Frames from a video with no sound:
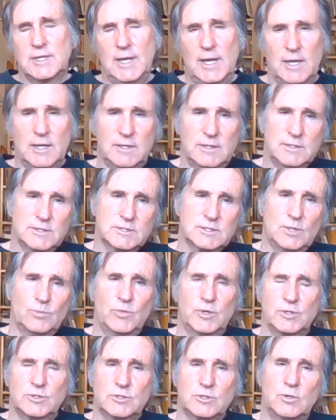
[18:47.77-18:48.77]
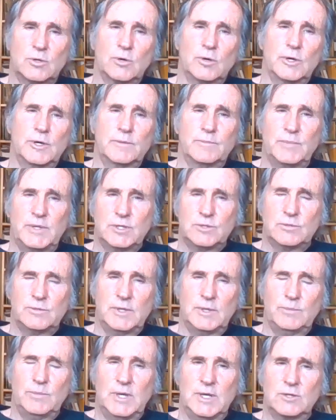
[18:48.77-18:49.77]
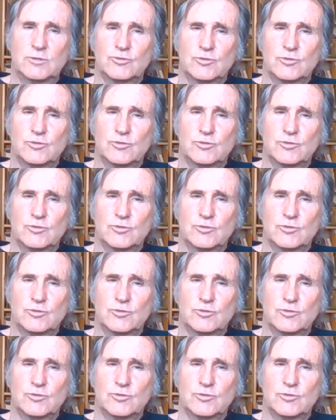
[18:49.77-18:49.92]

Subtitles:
Canada is somewhere torn between being